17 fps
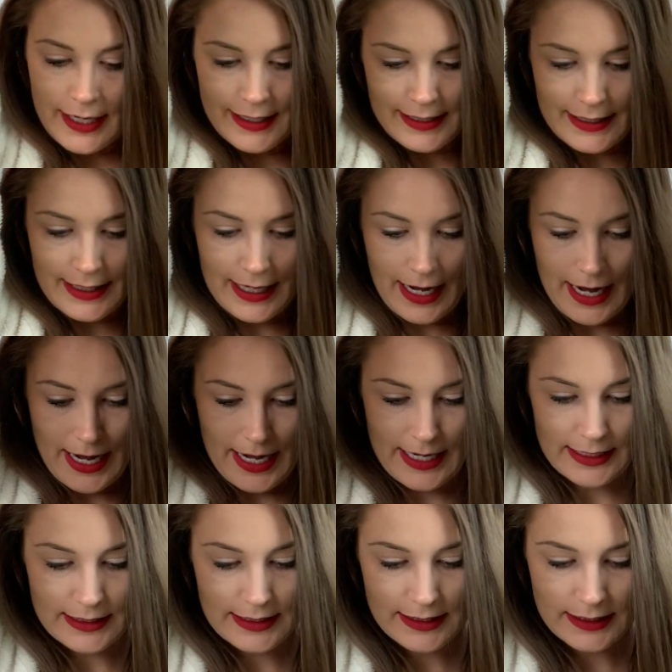
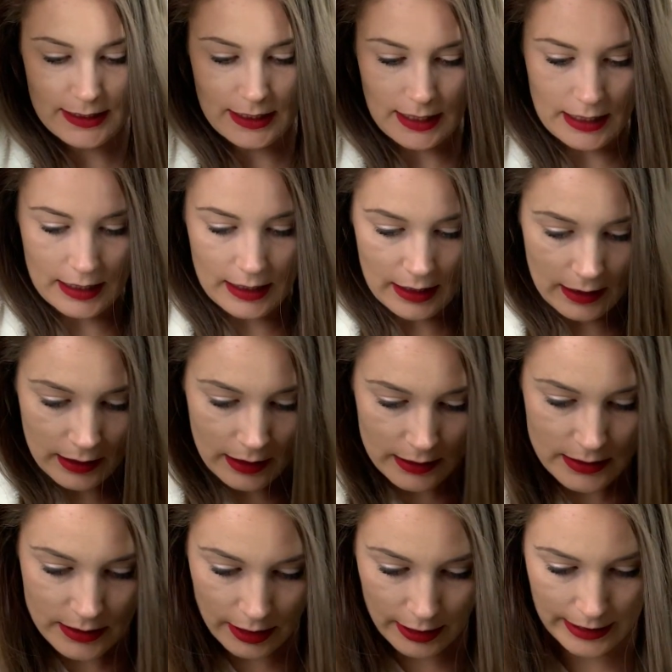nice uh
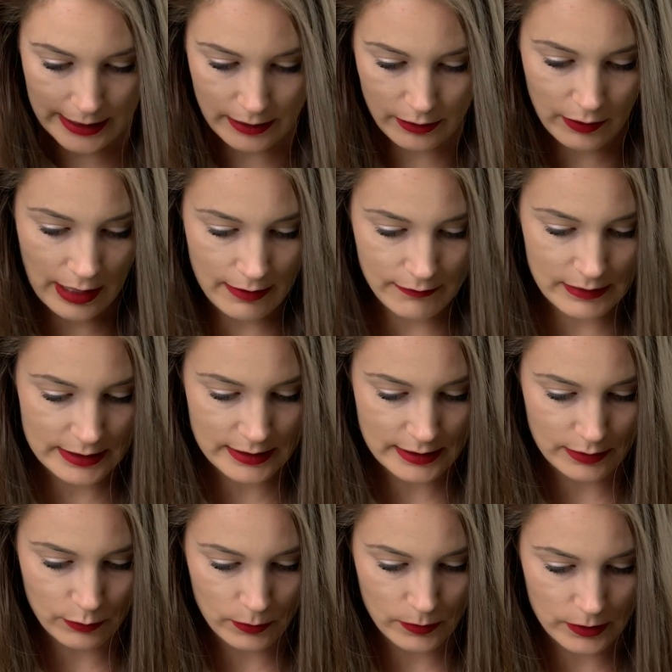sorry i don't have these
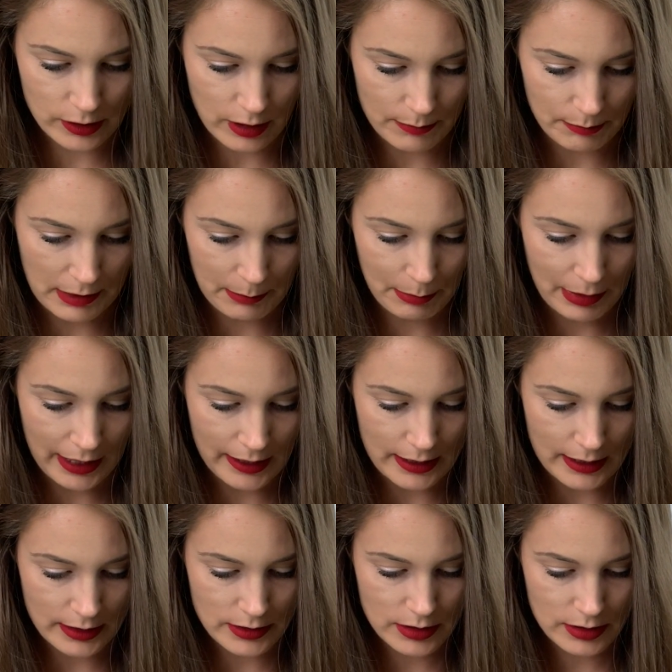in order on my
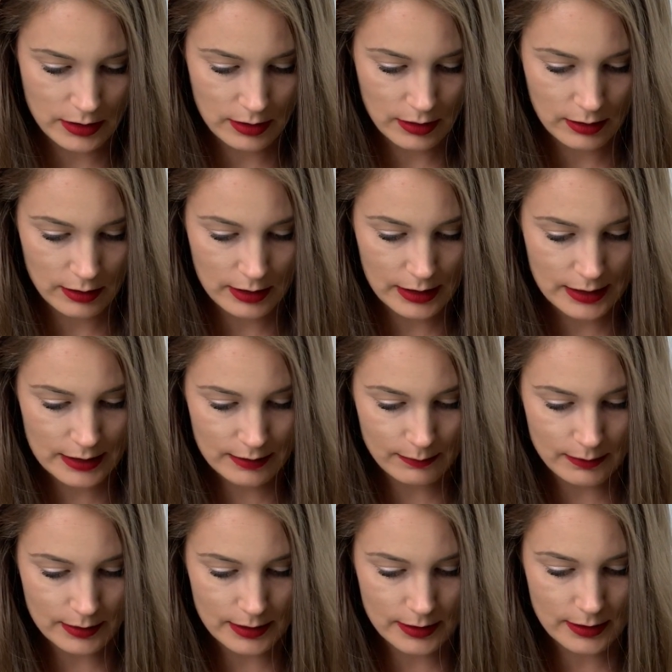page these
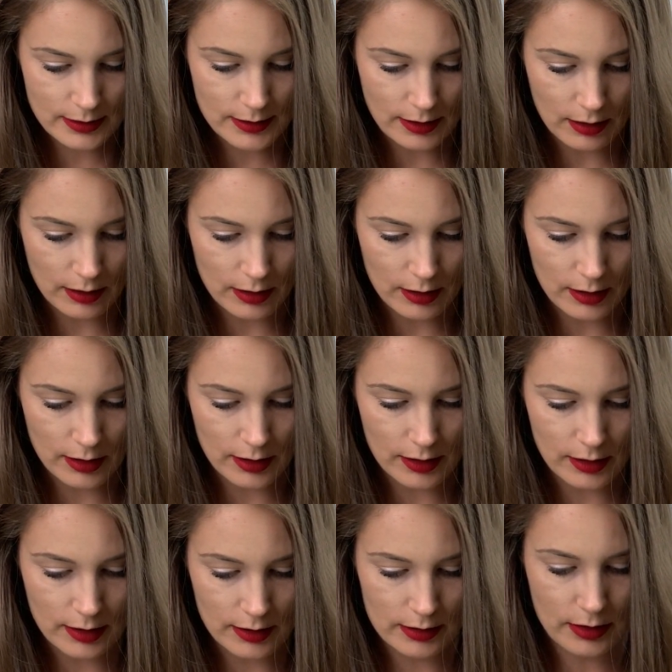ones
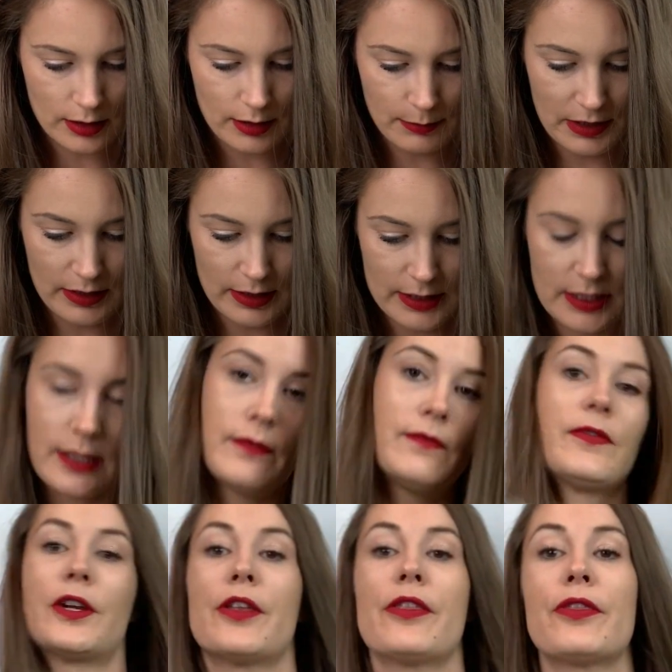are going to be listed
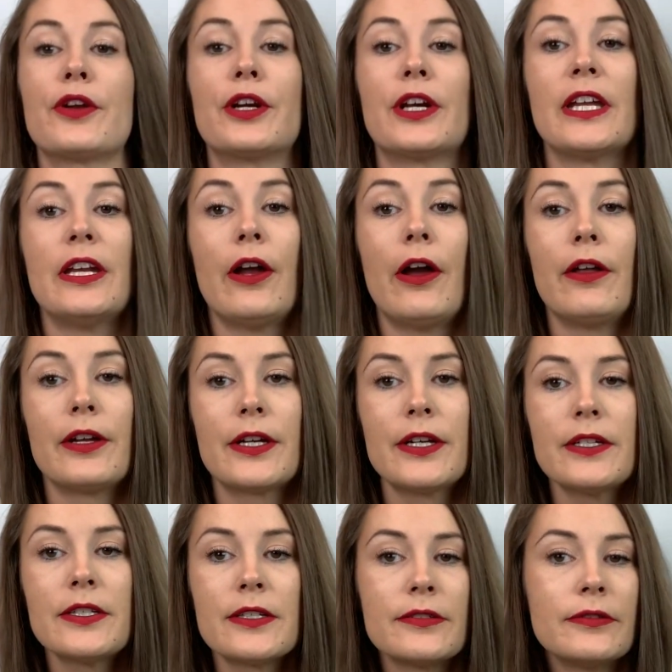for
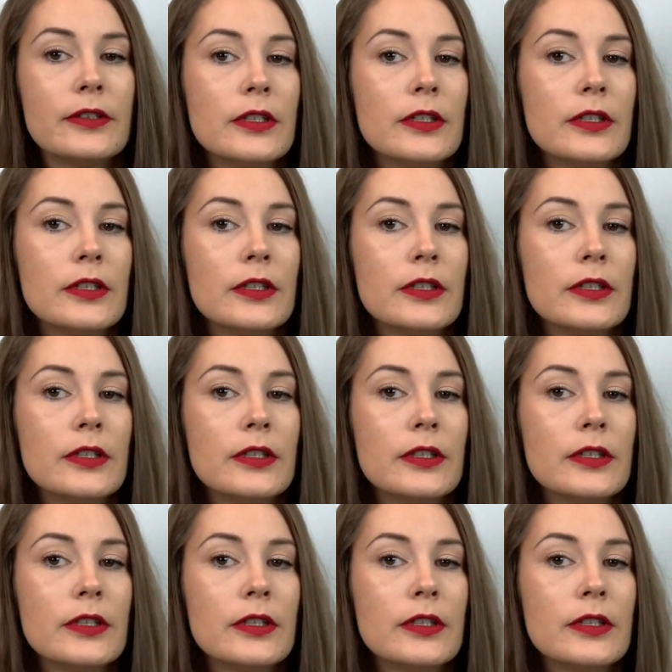$30